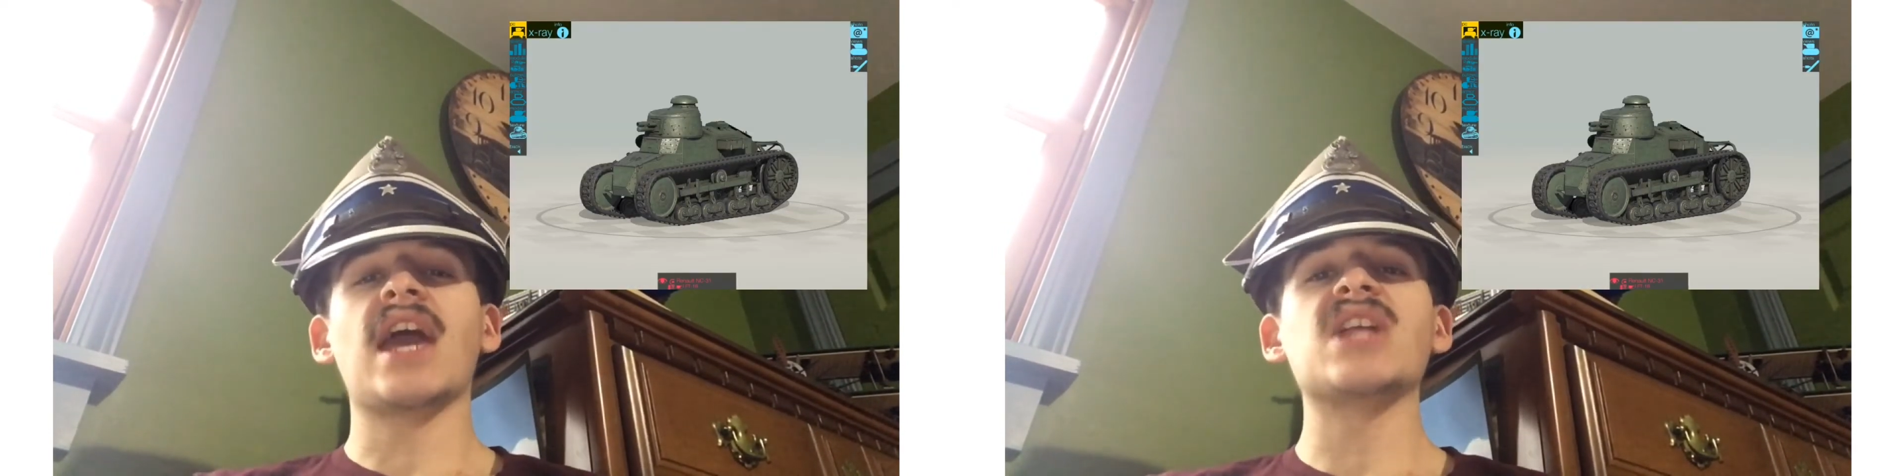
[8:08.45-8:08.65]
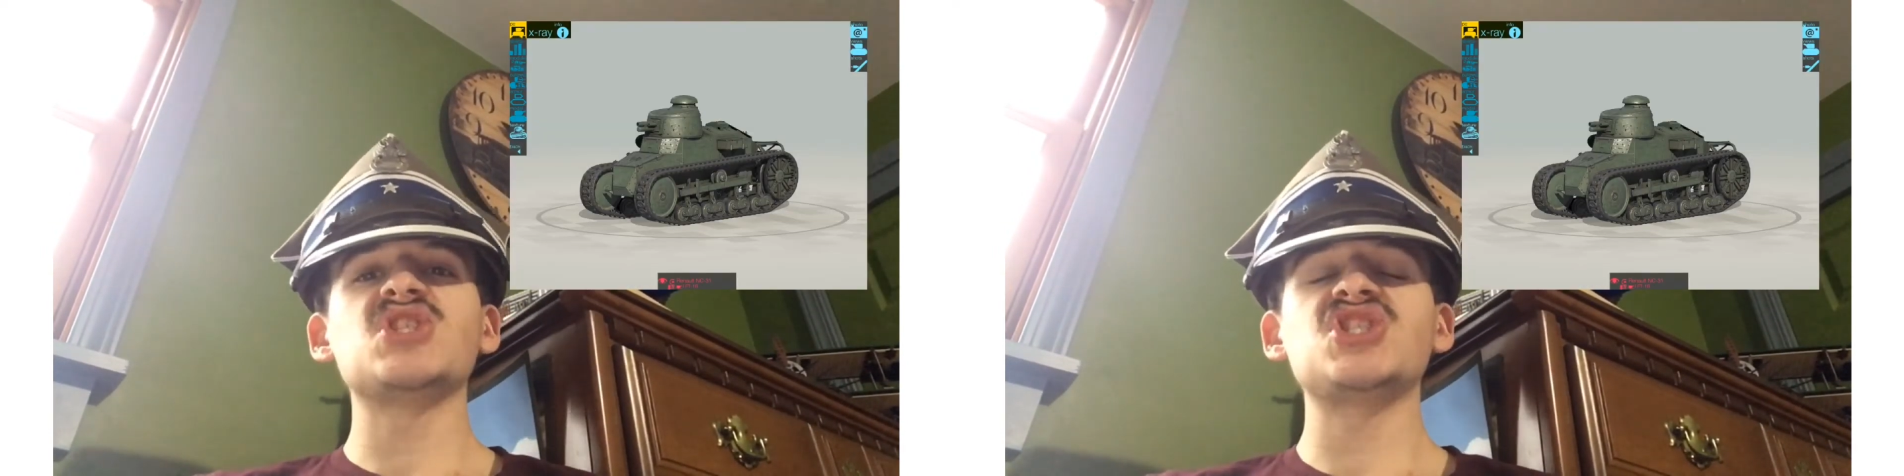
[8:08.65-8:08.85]

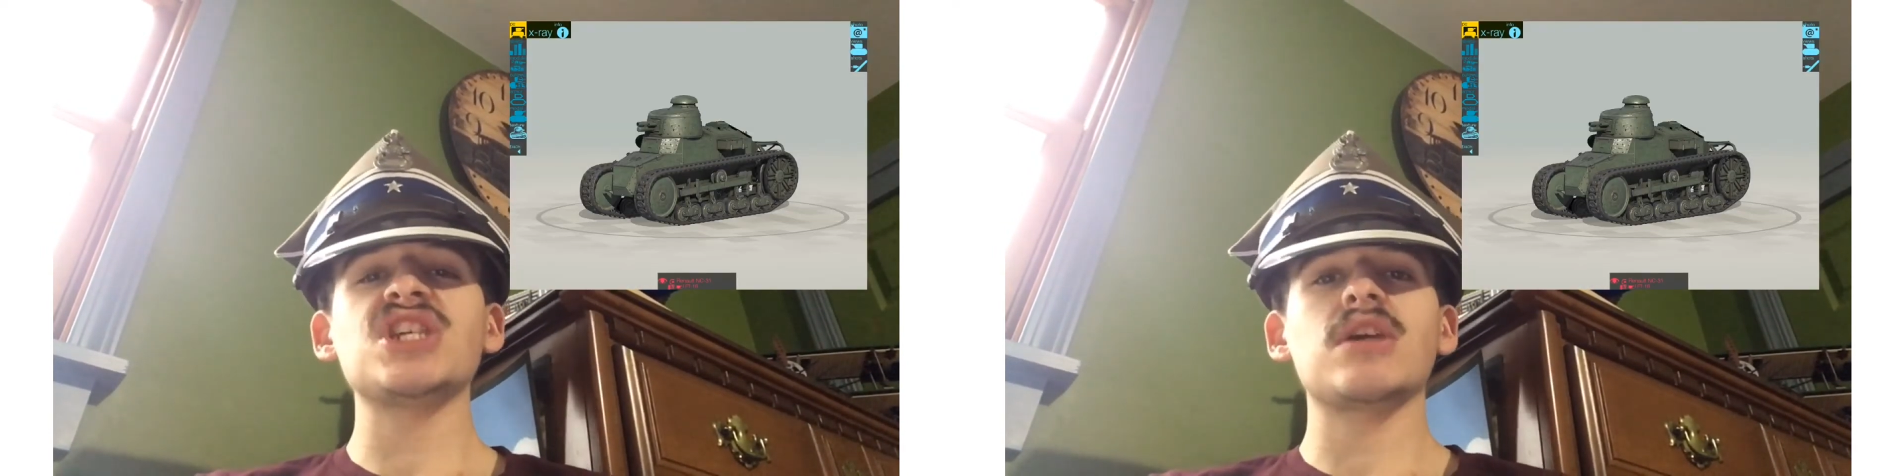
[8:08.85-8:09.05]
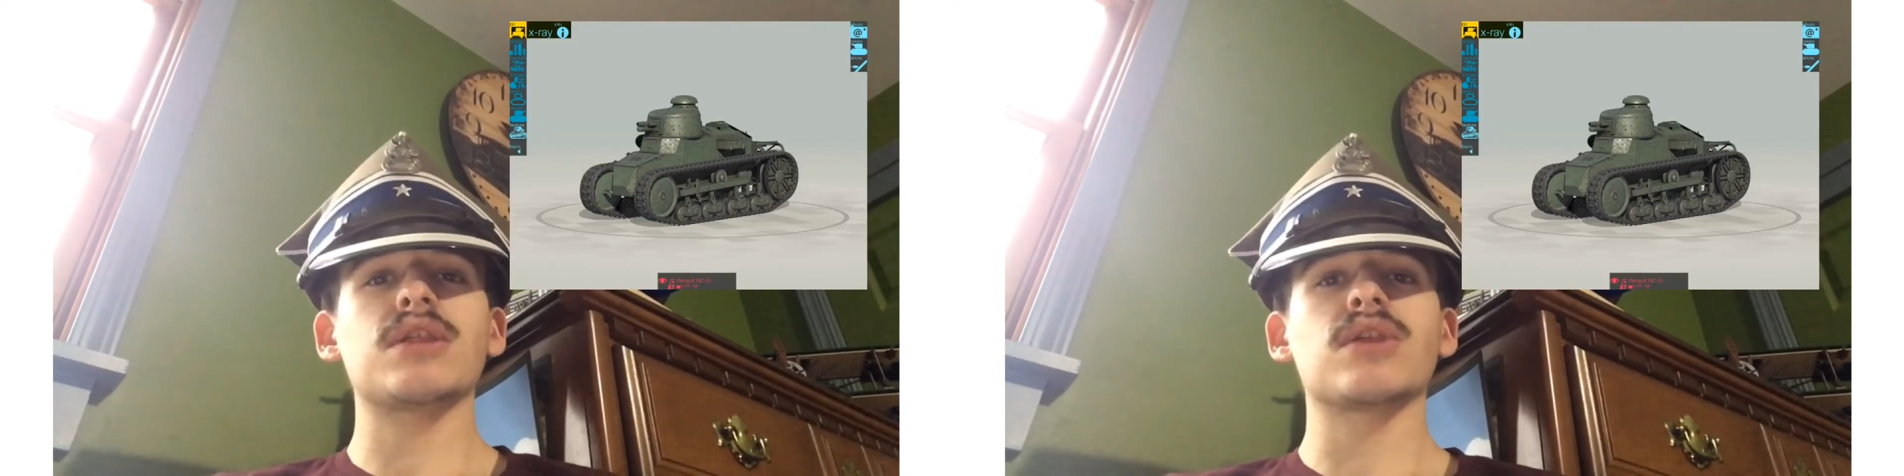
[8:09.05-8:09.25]

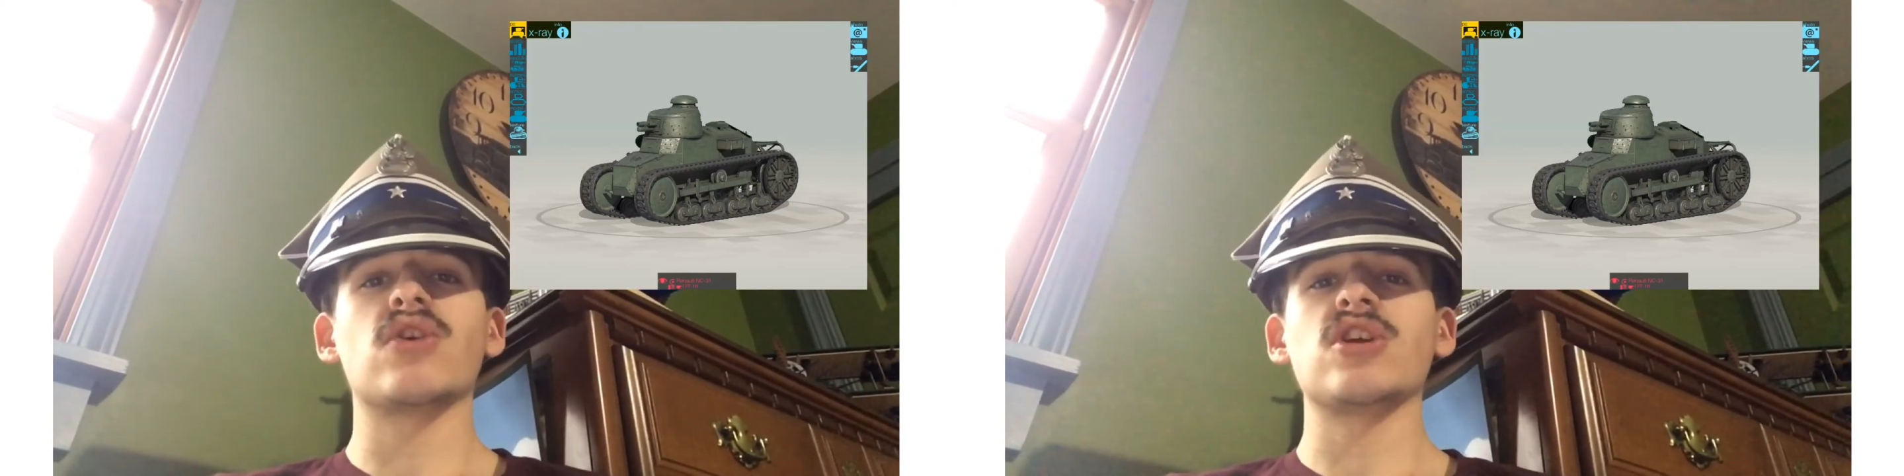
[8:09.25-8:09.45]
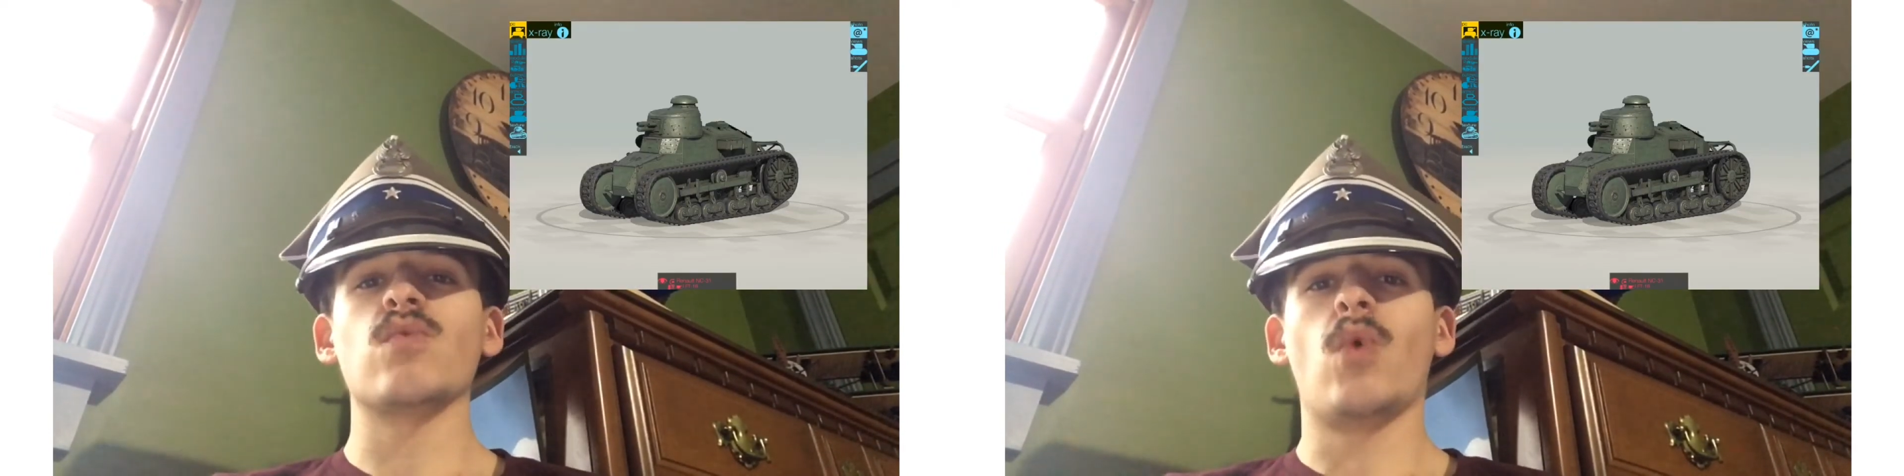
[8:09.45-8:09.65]

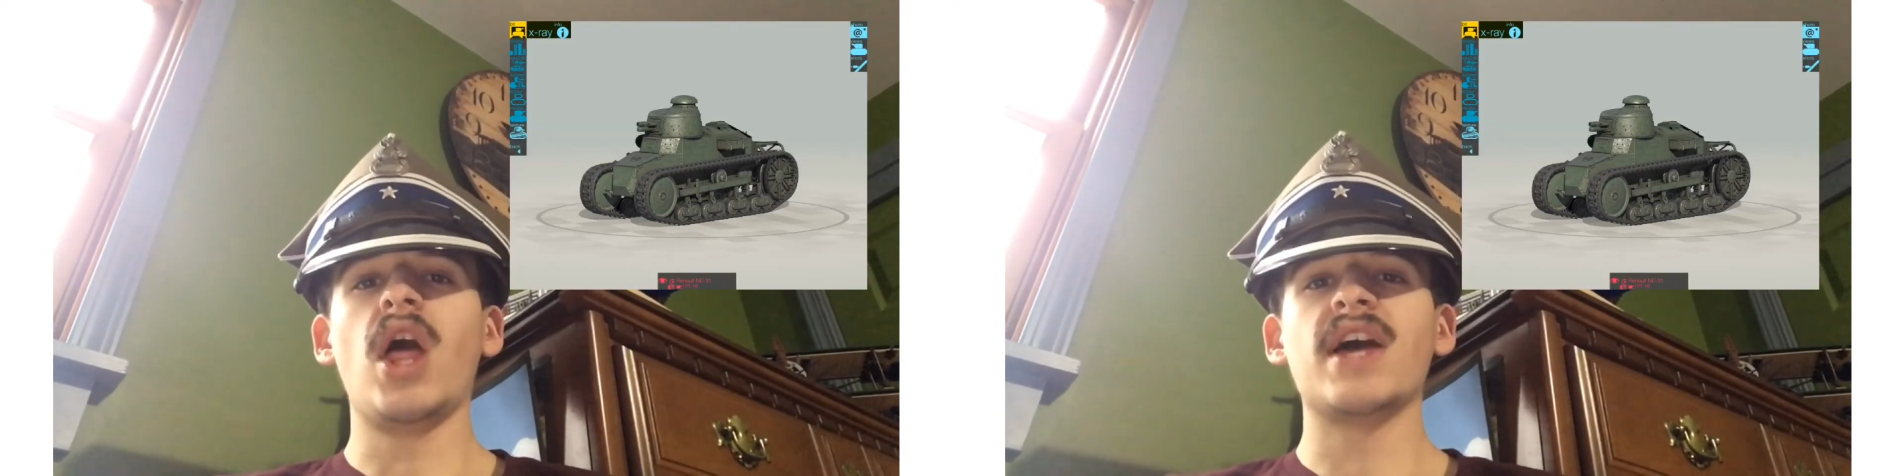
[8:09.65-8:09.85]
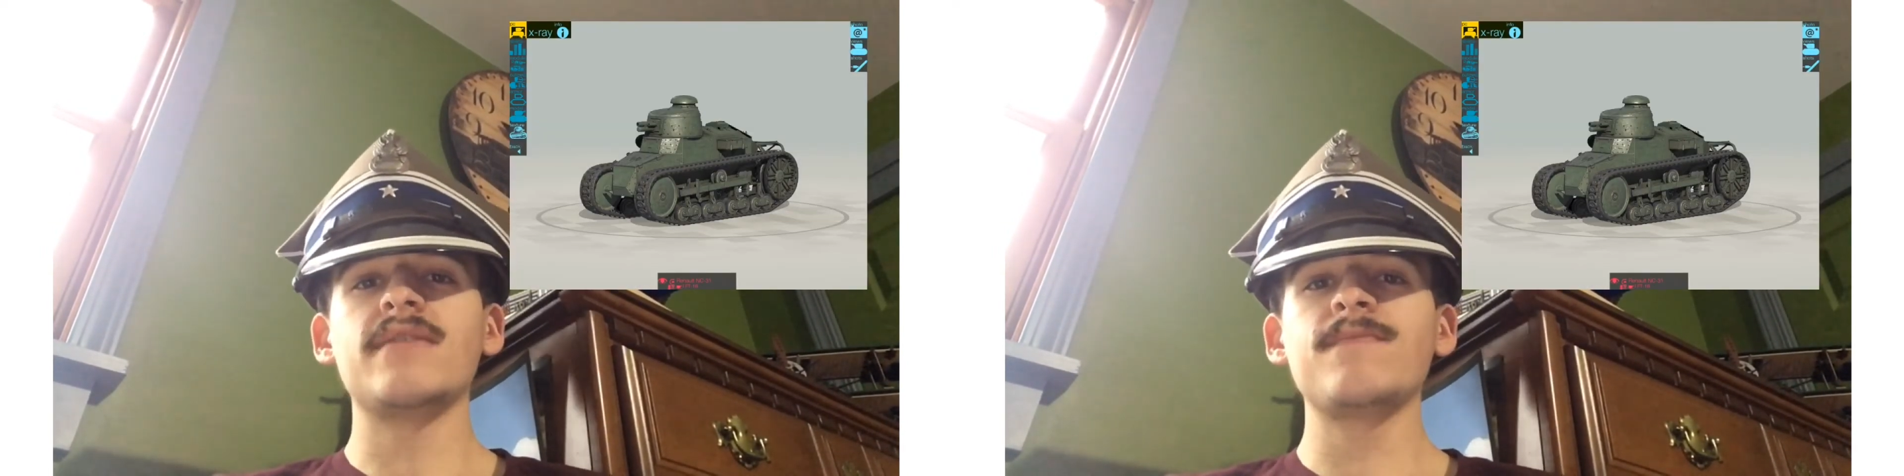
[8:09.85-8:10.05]

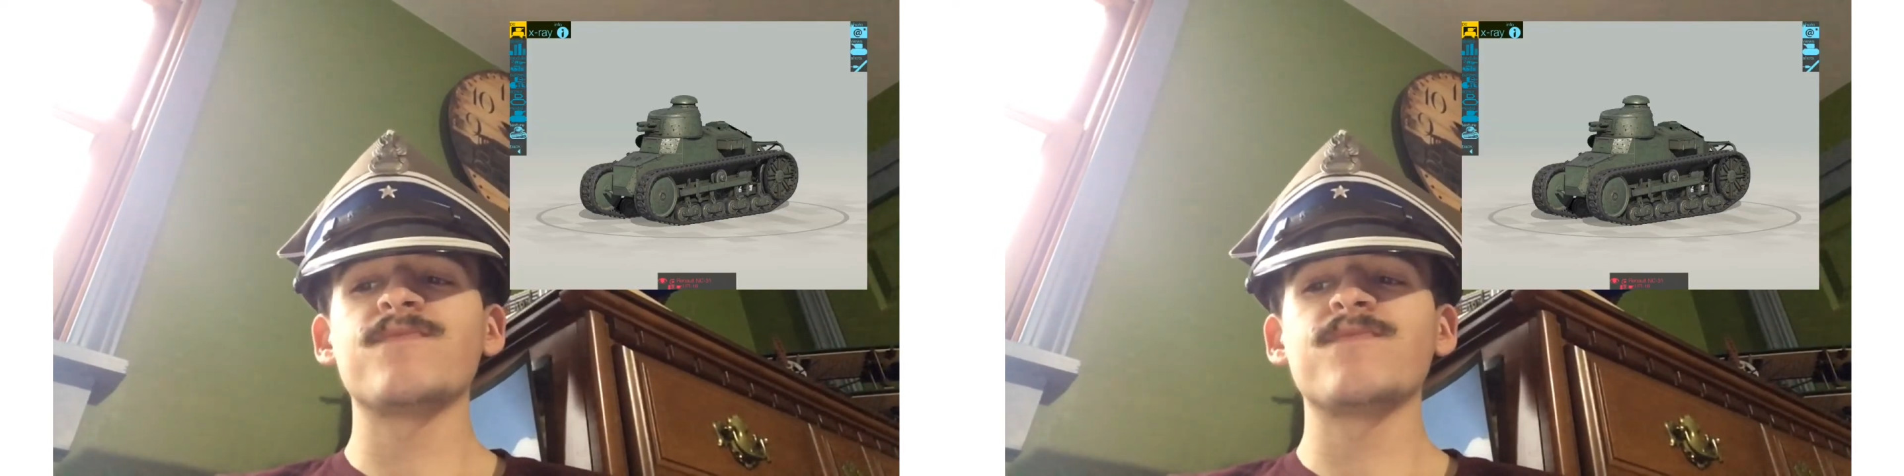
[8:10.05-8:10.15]
NC-31.